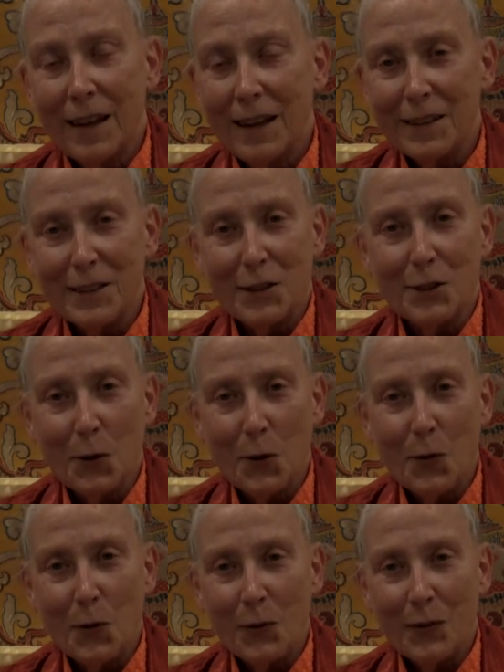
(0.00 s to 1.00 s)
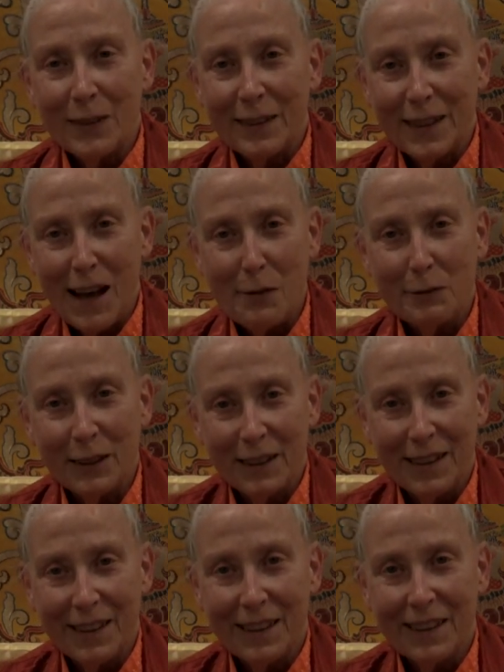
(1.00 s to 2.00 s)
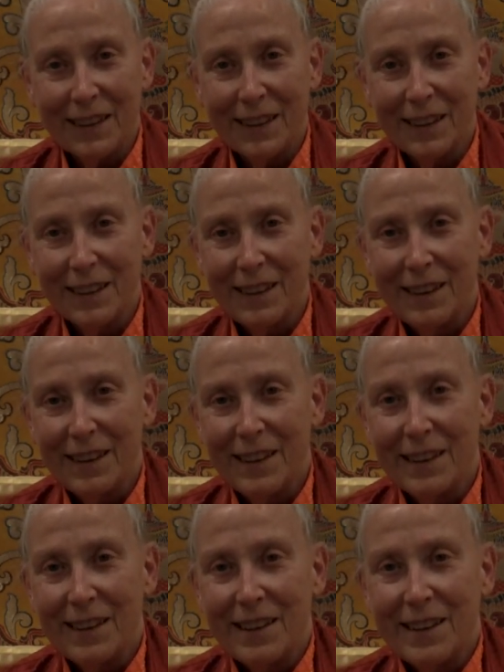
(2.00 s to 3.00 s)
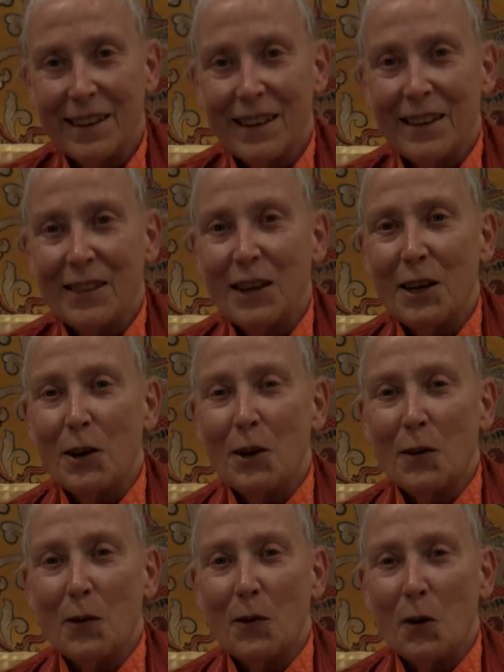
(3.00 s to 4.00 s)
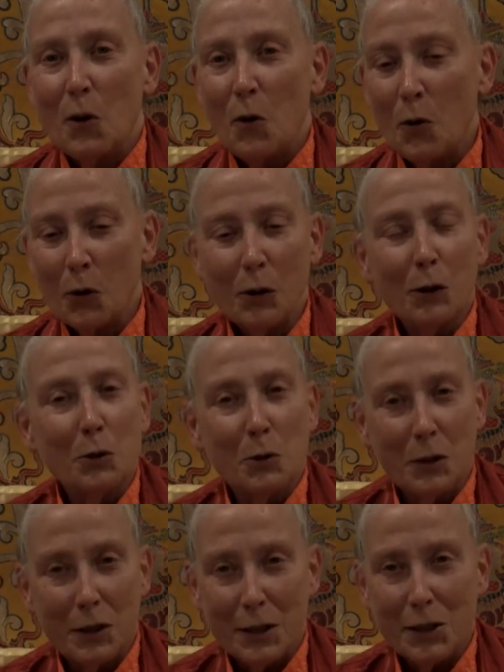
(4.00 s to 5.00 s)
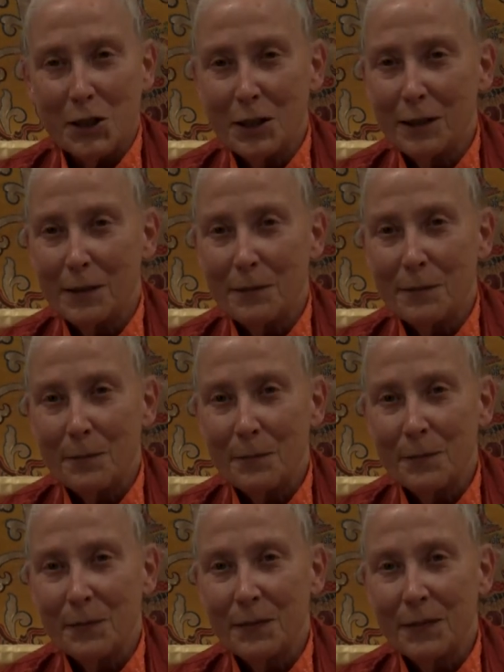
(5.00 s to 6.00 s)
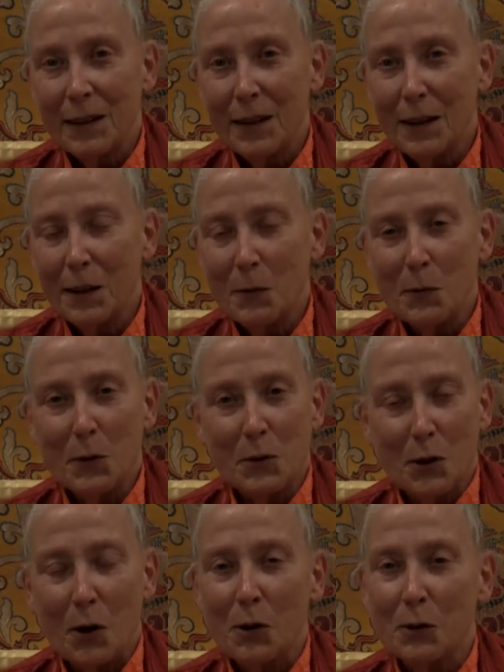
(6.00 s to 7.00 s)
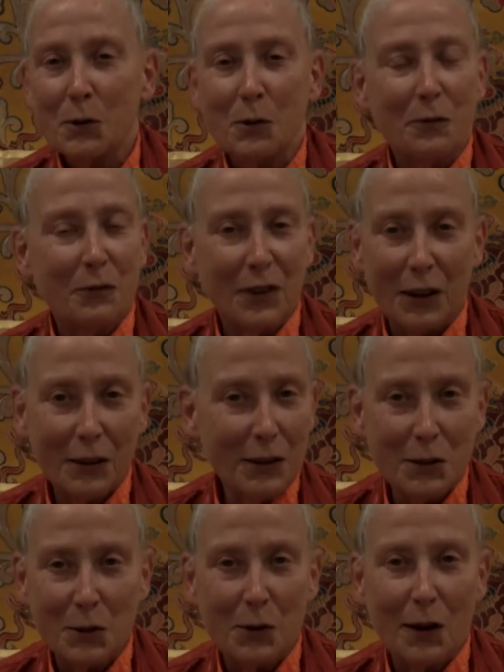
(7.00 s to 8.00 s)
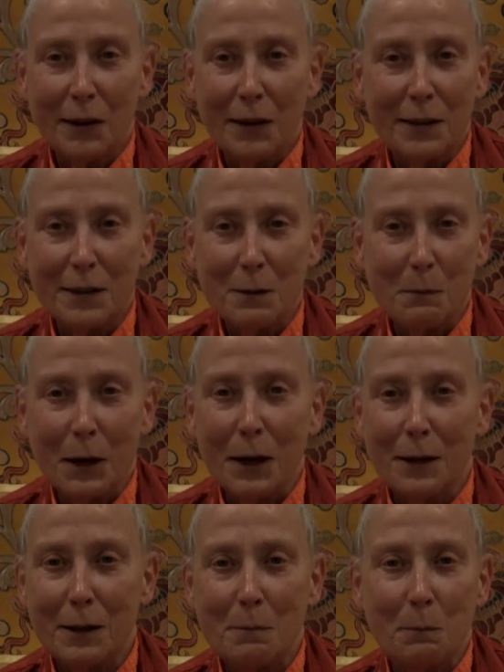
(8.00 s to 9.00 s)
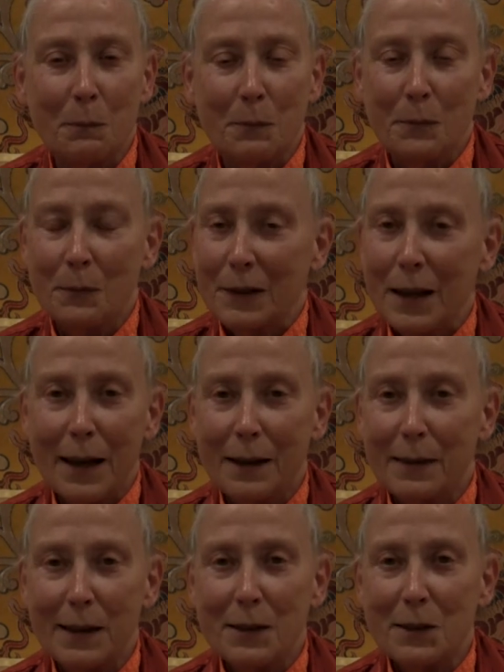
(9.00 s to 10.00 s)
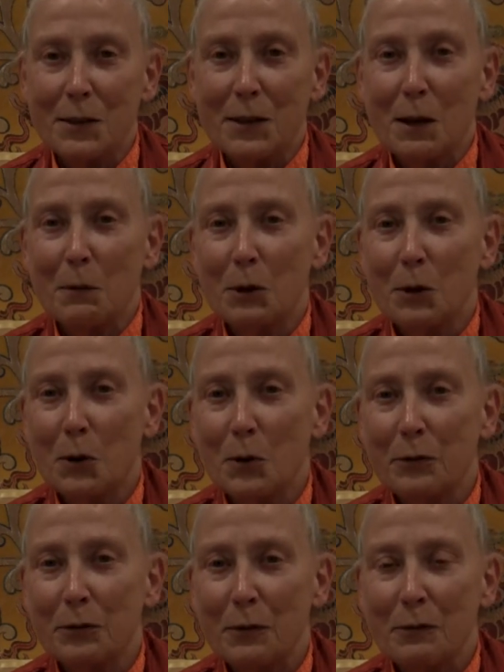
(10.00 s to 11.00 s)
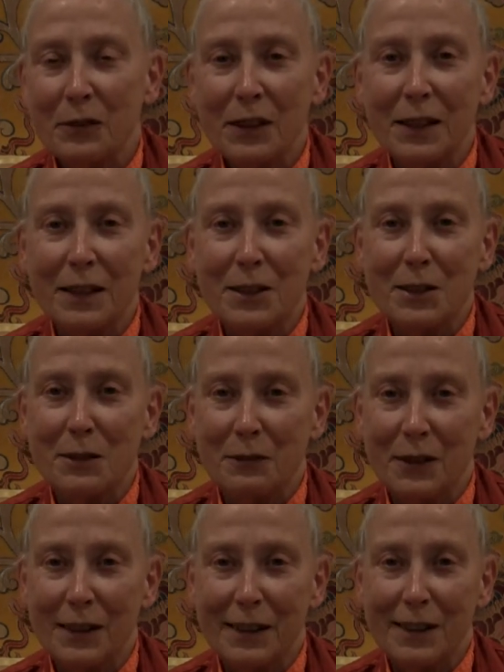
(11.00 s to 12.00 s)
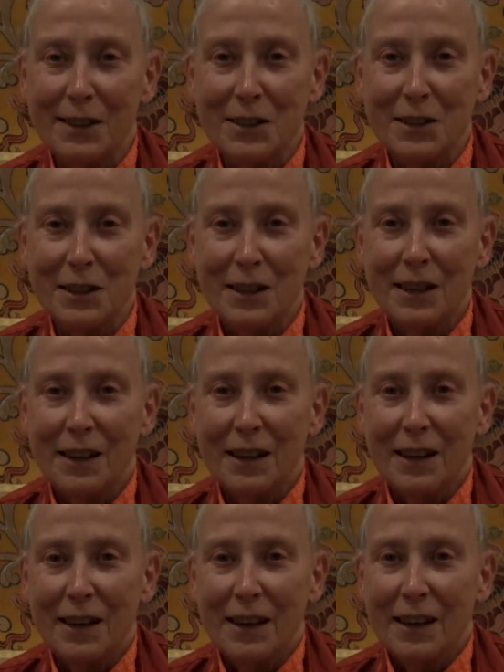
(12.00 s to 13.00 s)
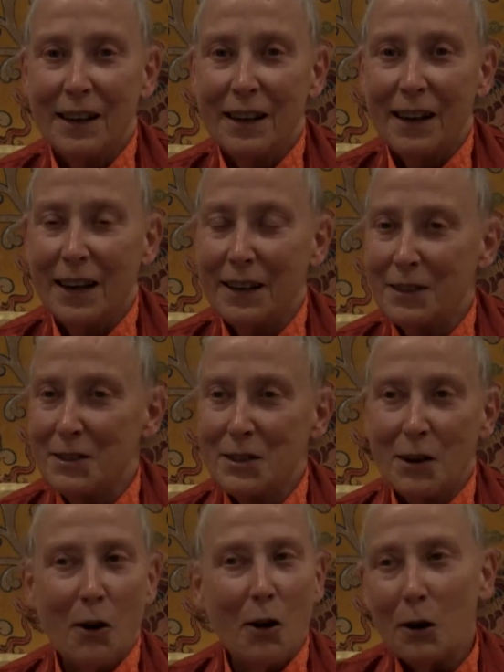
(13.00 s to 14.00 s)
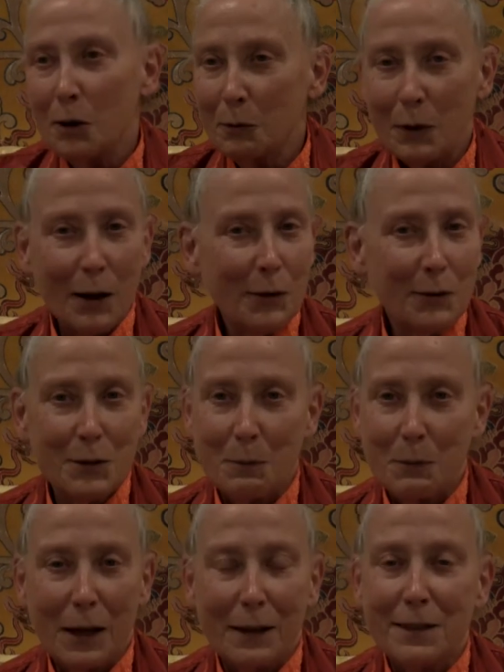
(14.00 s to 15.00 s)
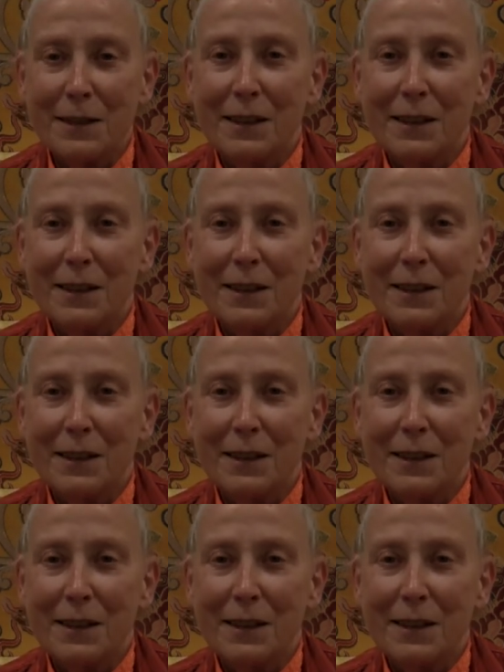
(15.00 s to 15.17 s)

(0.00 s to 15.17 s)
It's so lovely. The oral tradition was also very strong in Tibet. Like this, they would go from village to village and all around Tibet.